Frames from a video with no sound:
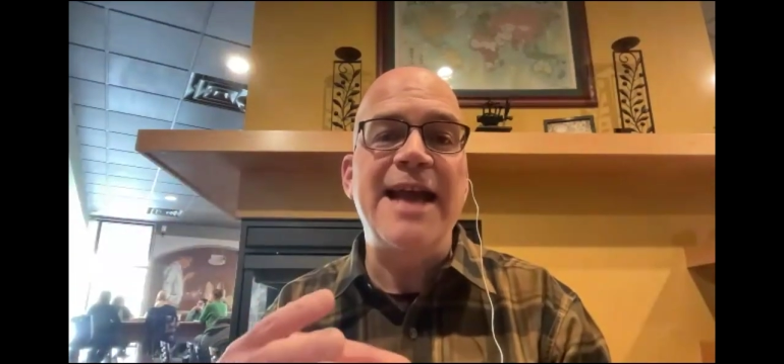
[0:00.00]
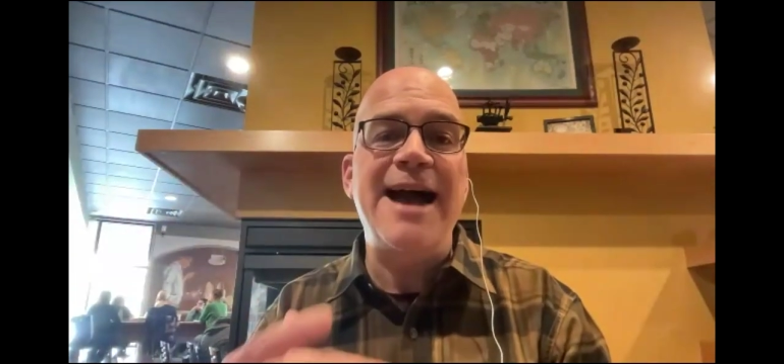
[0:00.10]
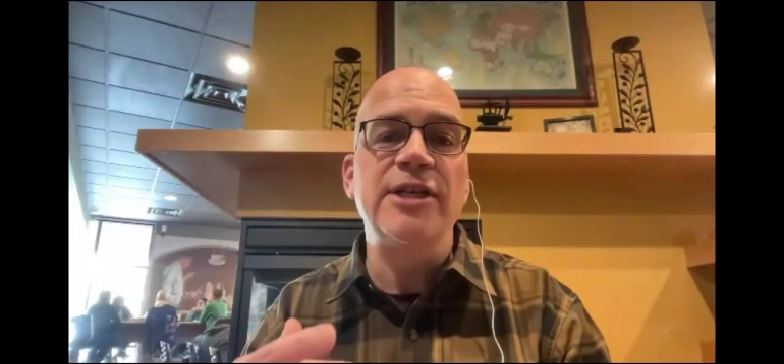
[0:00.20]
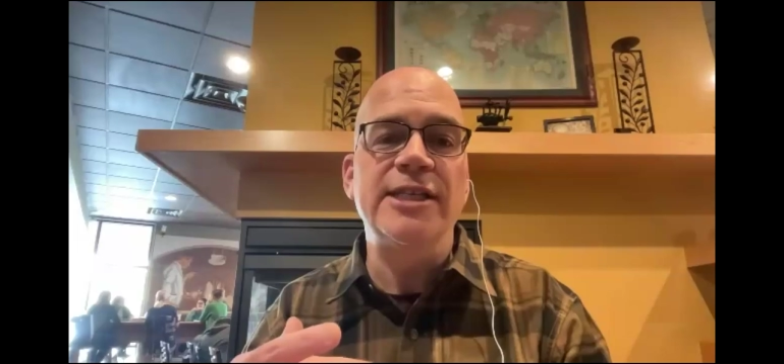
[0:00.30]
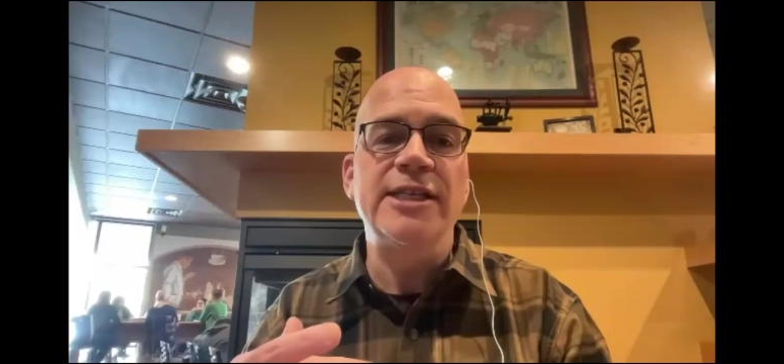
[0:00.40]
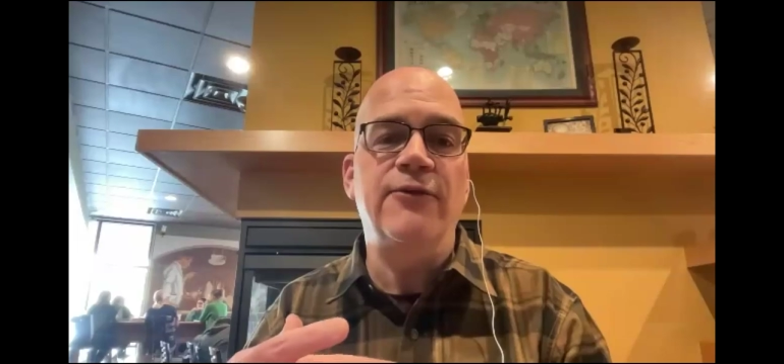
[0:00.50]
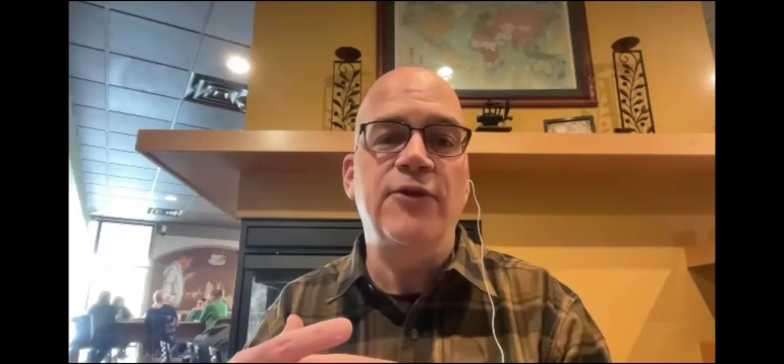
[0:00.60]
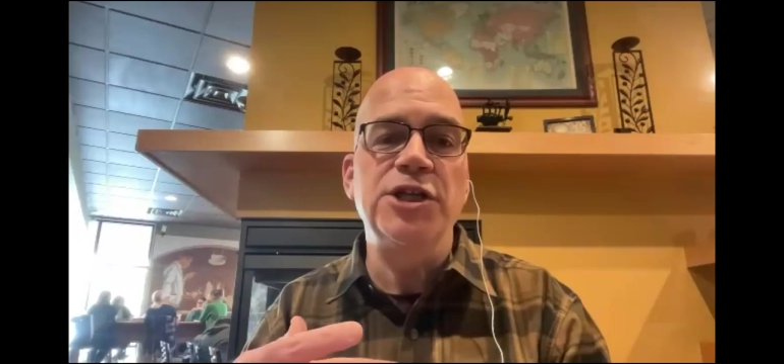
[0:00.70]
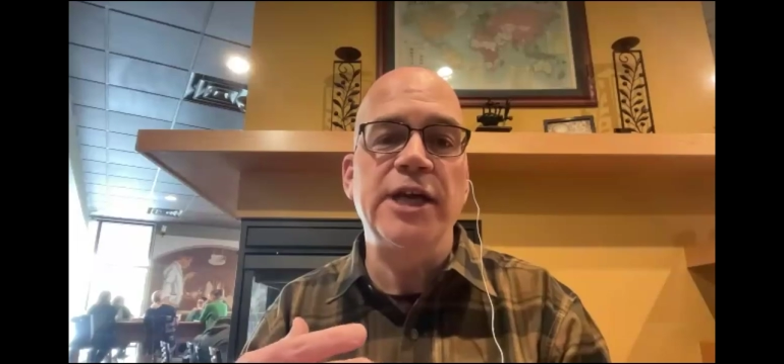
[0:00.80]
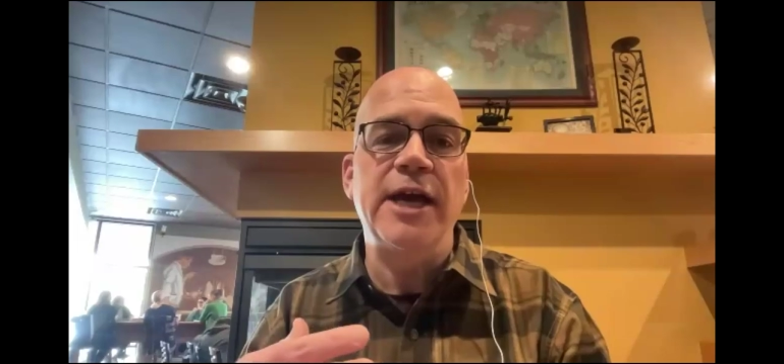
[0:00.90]
now instead of
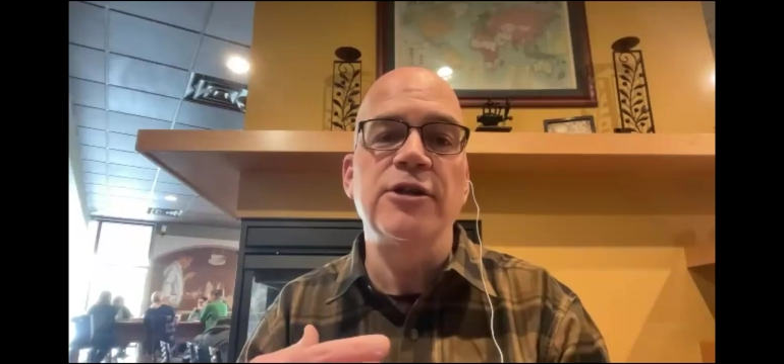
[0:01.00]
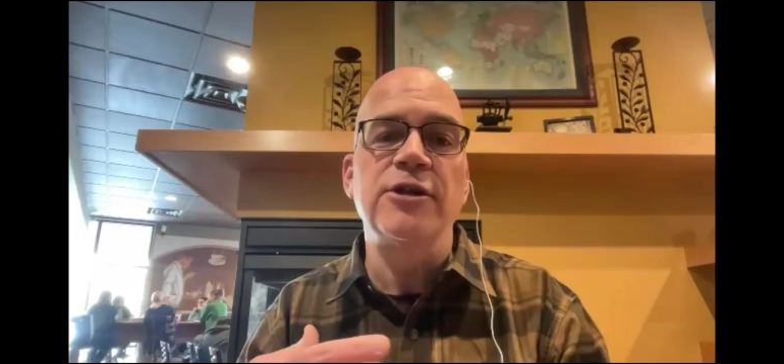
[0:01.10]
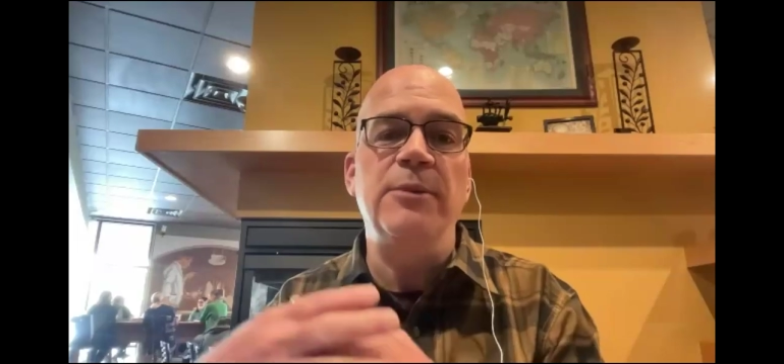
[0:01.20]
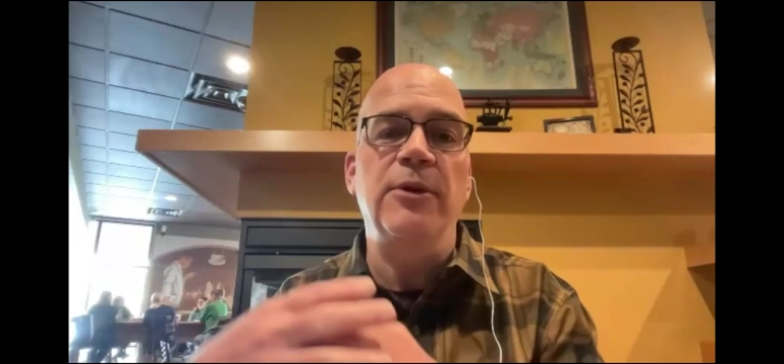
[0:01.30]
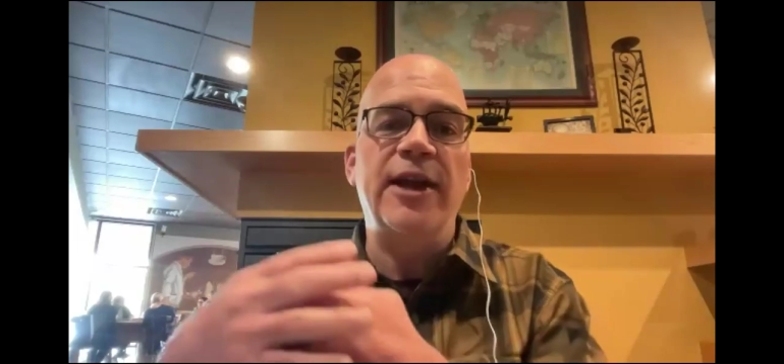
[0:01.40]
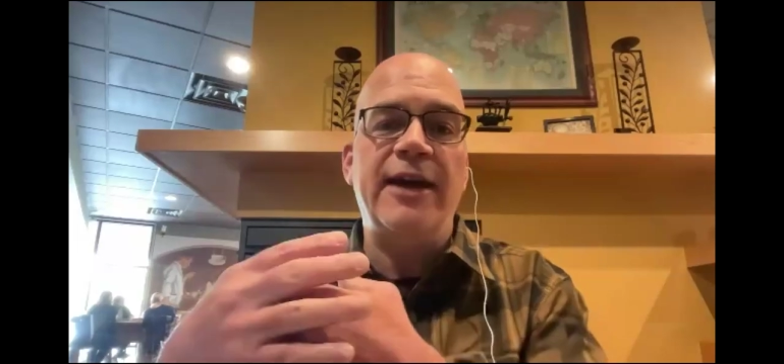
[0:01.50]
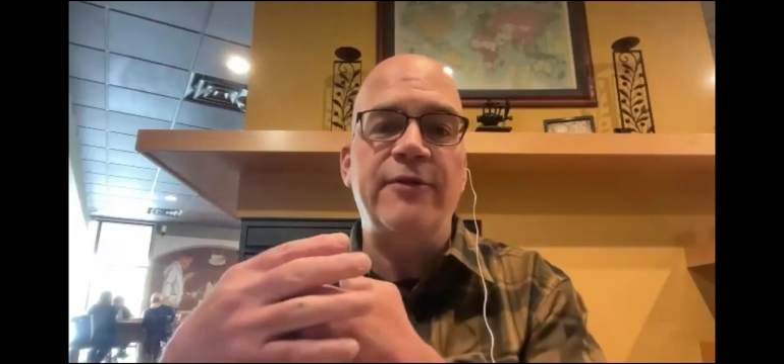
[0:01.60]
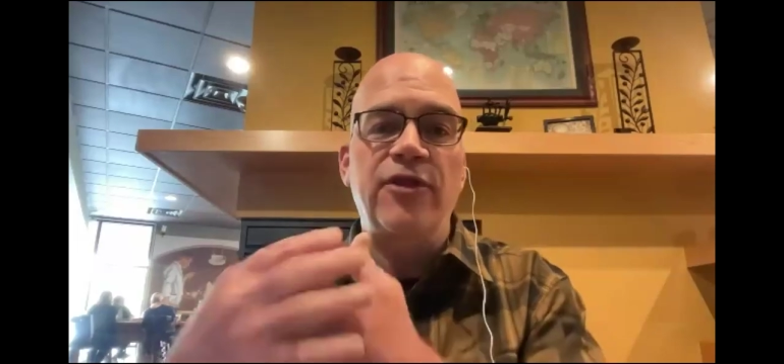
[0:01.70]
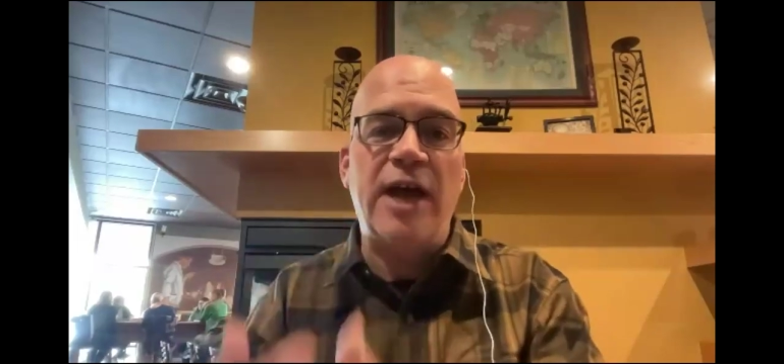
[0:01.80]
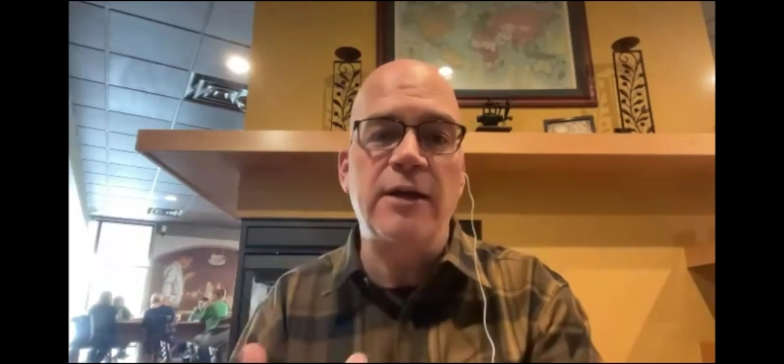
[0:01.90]
reaching out to people that
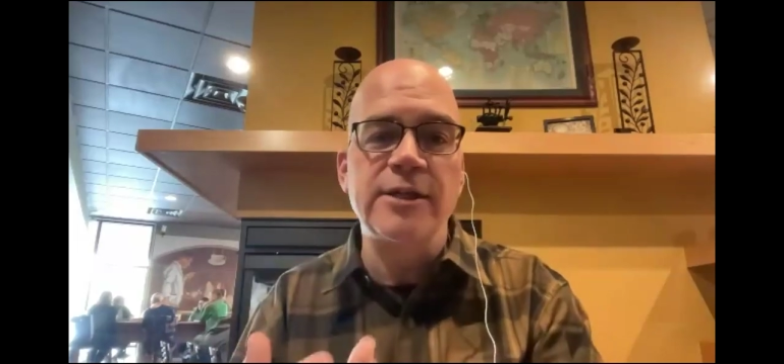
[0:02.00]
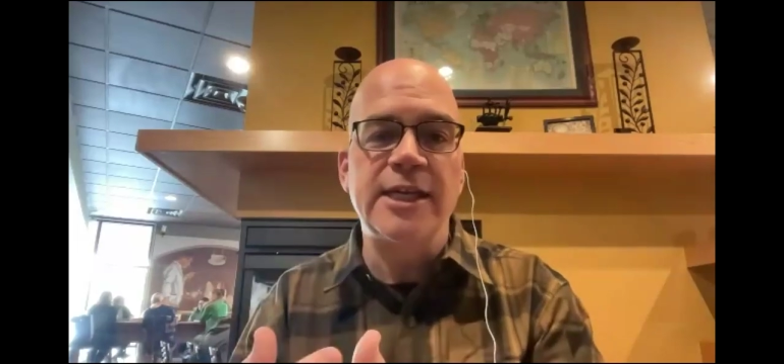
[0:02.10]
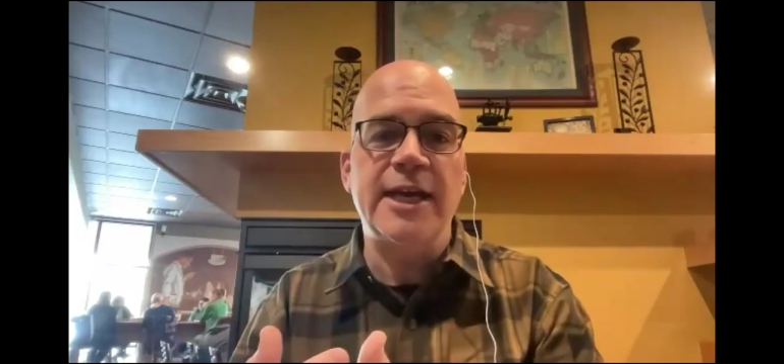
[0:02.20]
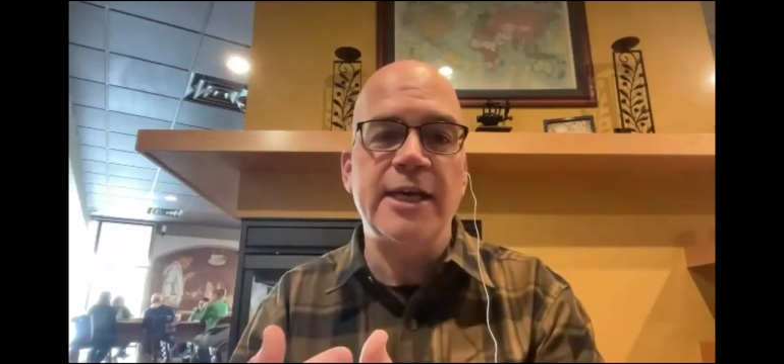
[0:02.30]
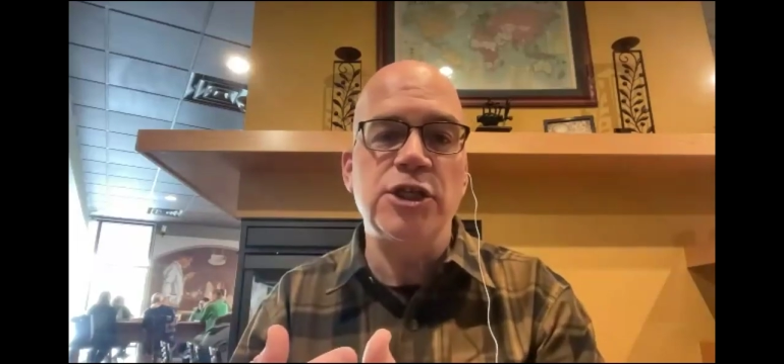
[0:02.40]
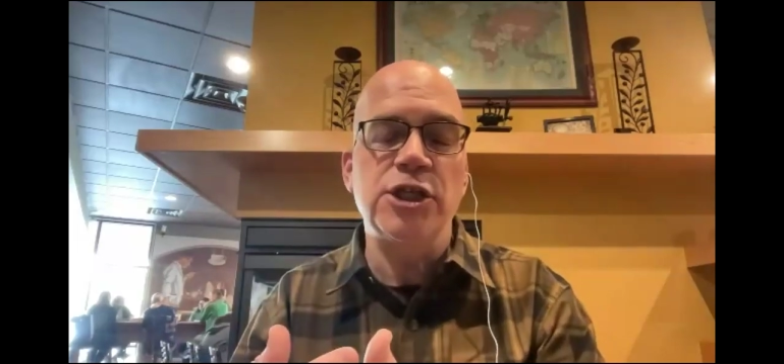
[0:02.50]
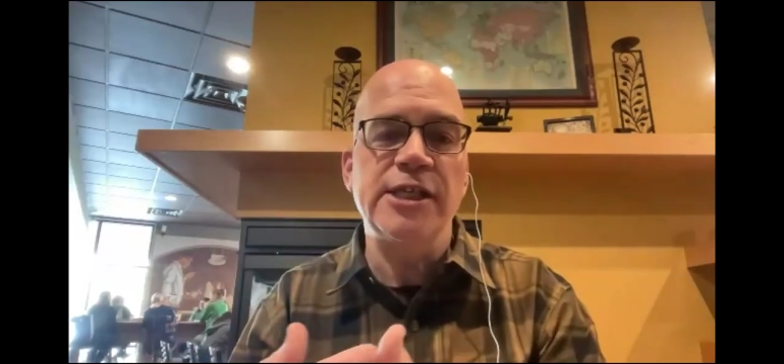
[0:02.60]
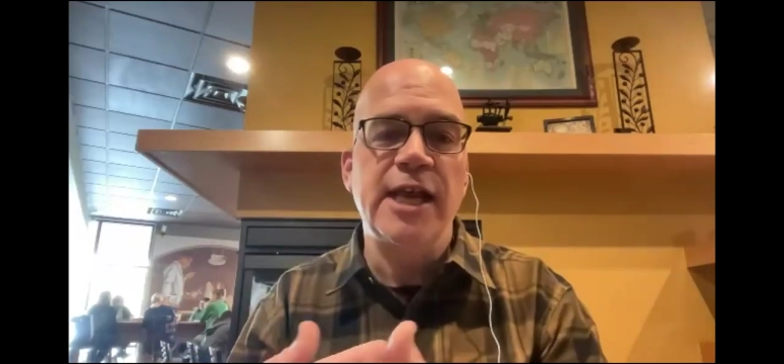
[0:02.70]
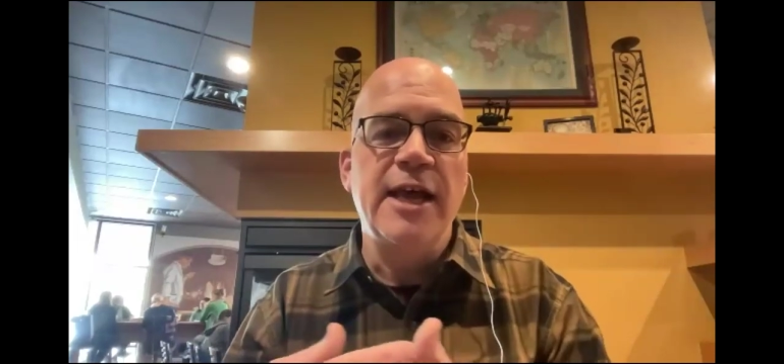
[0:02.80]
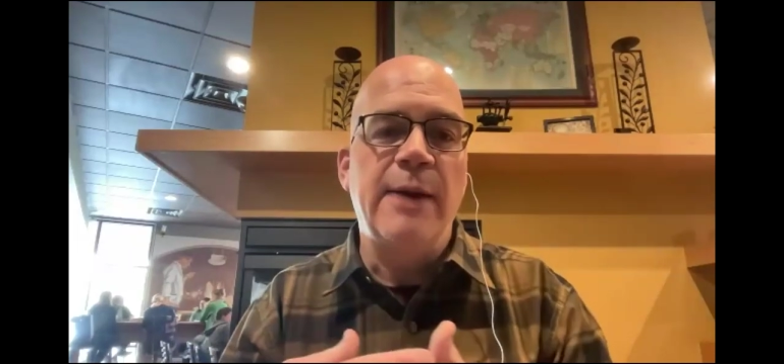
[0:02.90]
have 1,000 connections,